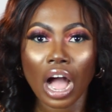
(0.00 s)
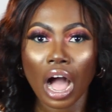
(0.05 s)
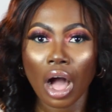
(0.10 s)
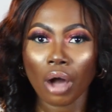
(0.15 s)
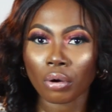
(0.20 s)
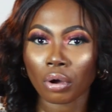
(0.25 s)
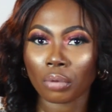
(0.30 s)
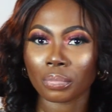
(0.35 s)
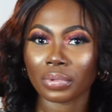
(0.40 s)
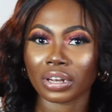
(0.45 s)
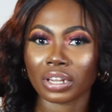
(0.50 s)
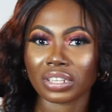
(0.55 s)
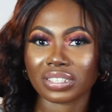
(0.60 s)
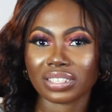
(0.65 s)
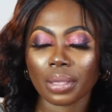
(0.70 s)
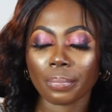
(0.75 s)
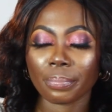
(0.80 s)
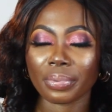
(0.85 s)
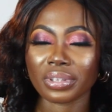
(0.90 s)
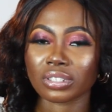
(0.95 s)
How come you're the
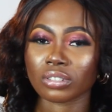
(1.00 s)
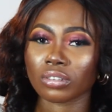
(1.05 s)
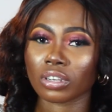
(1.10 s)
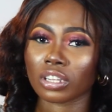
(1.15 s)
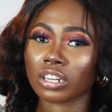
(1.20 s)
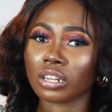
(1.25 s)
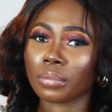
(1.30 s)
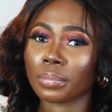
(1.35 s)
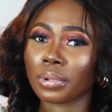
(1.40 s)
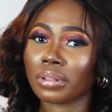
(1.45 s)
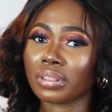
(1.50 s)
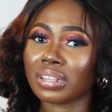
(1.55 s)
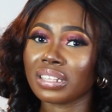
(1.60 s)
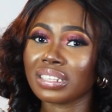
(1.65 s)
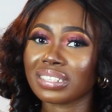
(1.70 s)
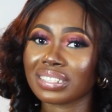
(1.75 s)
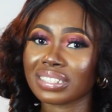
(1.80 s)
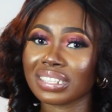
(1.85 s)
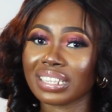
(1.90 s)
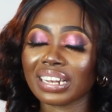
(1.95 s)
same person talking about
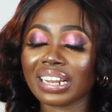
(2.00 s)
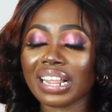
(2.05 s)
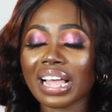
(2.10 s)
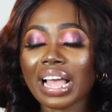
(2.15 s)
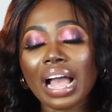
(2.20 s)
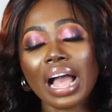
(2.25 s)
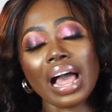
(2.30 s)
this thing?